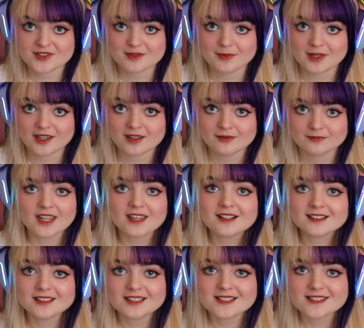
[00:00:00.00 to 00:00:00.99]
to me.
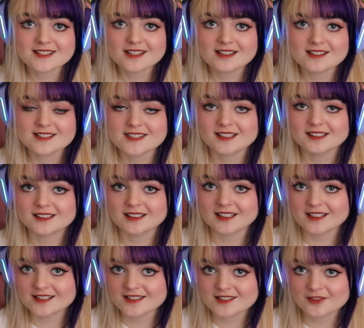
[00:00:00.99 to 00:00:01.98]
Annalisa is the
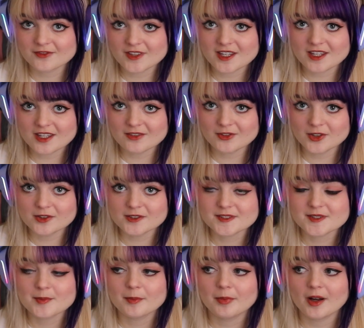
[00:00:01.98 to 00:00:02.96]
least of the
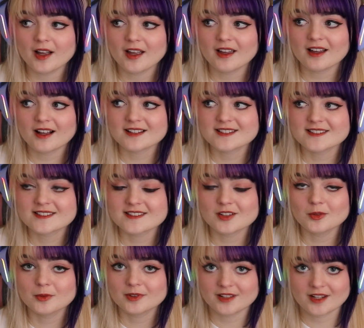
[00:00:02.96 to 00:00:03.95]
evils, but I
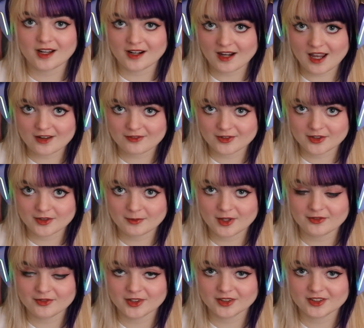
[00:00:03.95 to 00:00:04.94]
still would not have her in
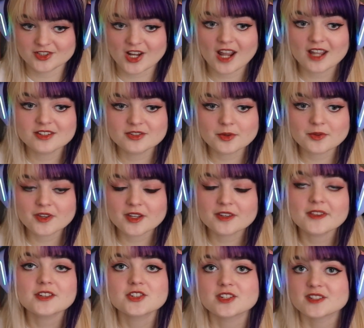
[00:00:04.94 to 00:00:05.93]
my village. I do
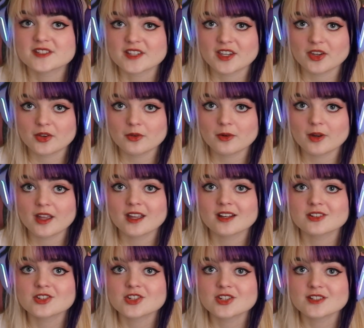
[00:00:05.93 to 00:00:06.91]
think that she's cute
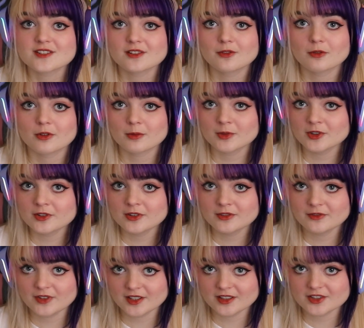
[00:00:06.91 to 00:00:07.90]
and she's a
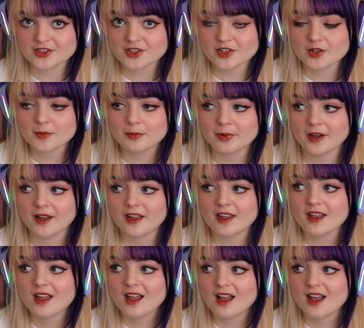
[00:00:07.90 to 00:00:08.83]
normal villager, but